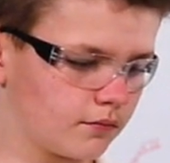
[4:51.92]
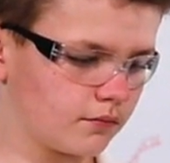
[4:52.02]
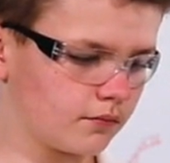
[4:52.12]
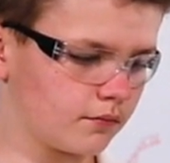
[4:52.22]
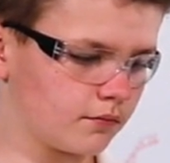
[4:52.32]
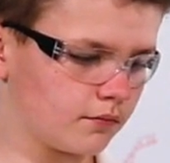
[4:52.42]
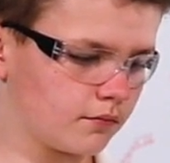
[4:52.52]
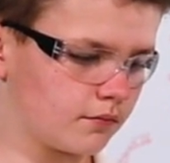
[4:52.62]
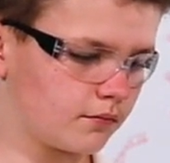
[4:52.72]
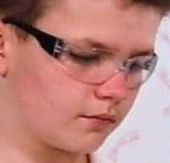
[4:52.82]

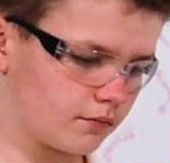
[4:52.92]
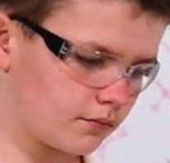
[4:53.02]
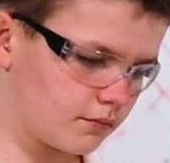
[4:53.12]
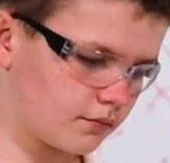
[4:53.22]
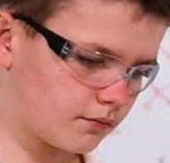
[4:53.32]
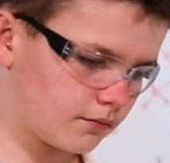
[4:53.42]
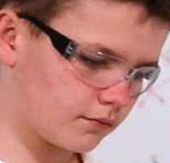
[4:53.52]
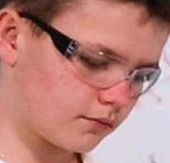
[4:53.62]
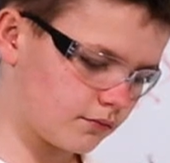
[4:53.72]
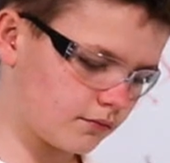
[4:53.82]

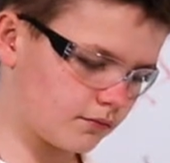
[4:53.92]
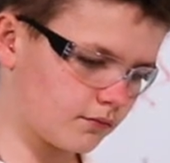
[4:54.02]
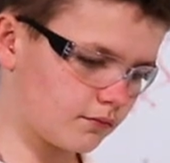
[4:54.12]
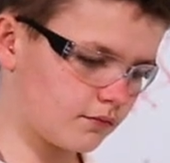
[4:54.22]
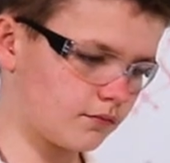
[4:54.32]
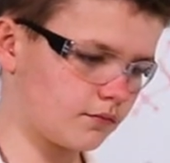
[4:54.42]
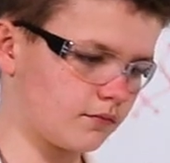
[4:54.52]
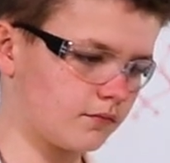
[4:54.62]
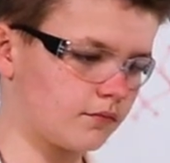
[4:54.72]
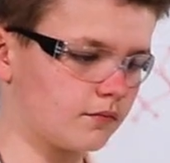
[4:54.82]

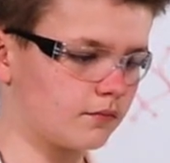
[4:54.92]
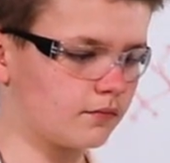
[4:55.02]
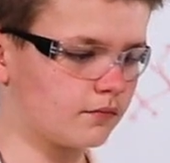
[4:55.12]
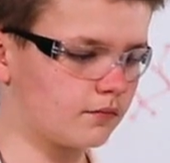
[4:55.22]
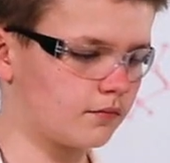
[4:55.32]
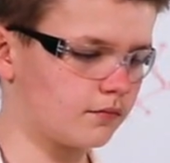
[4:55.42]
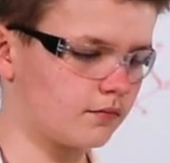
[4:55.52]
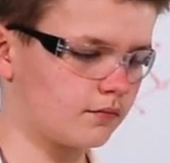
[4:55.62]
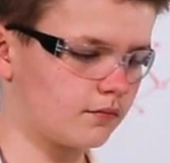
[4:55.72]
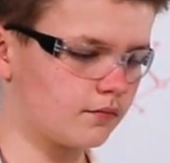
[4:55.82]

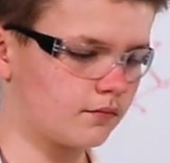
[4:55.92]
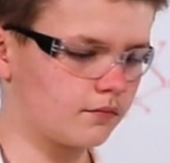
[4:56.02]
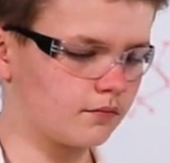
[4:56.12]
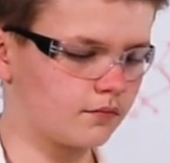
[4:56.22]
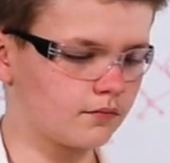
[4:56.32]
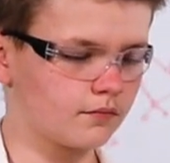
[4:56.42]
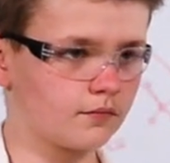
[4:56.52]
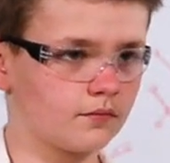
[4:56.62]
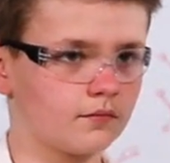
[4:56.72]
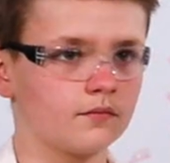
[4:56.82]

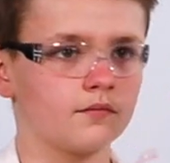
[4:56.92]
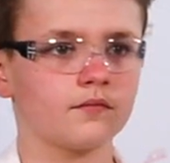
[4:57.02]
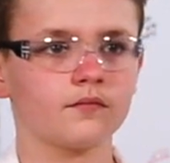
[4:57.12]
No words are spoken by the person on screen.